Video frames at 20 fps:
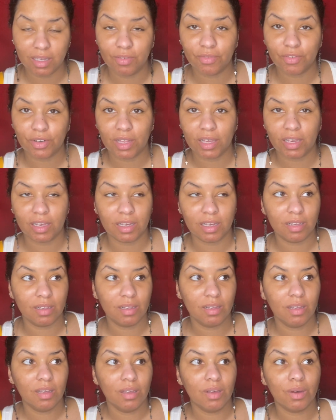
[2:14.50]
for like a
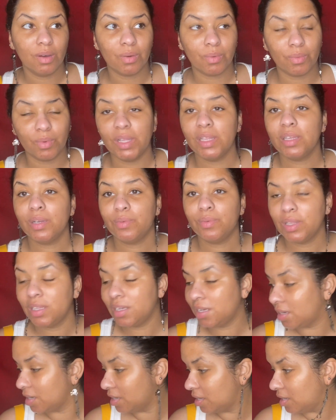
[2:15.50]
really, really
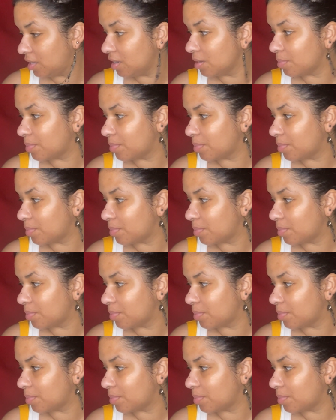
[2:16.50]
good look,